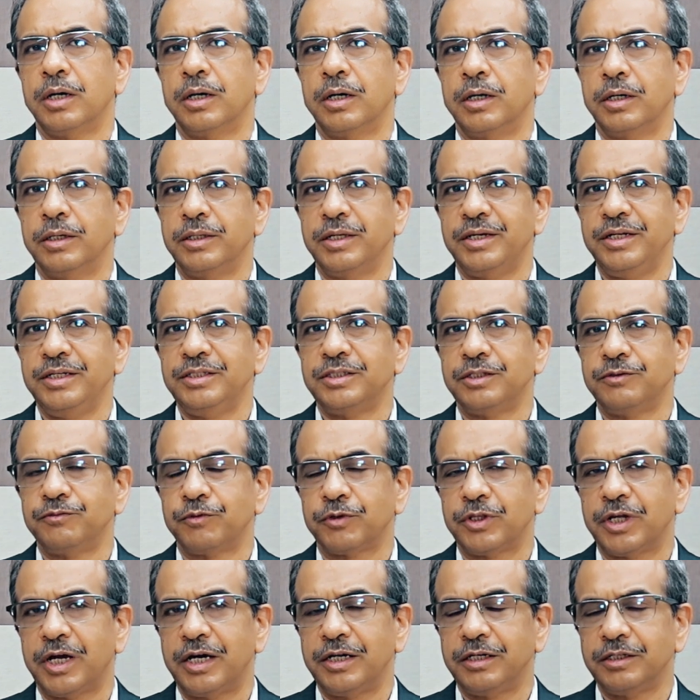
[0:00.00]
The reason
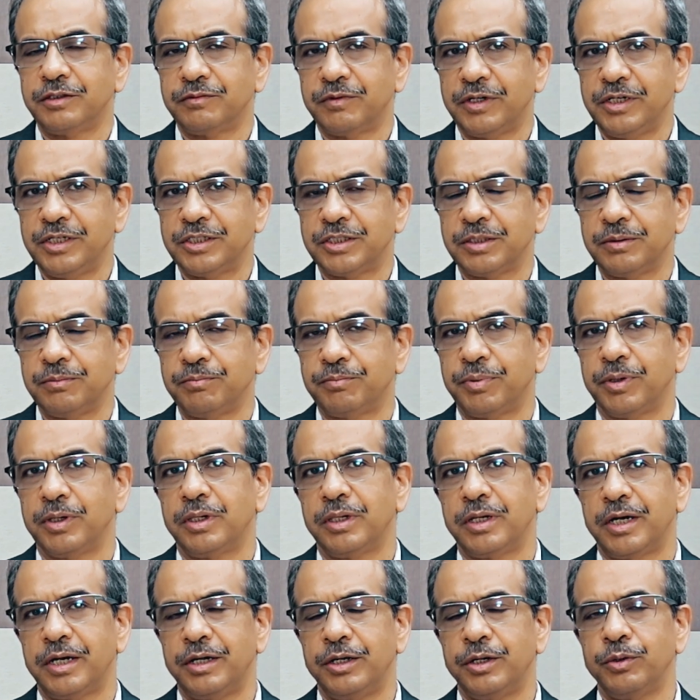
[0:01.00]
for that is very
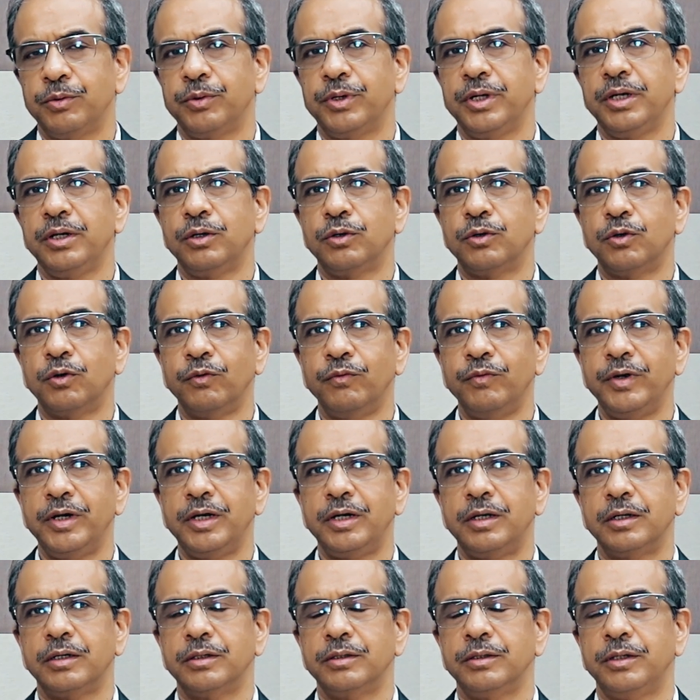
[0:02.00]
simple, that during COVID,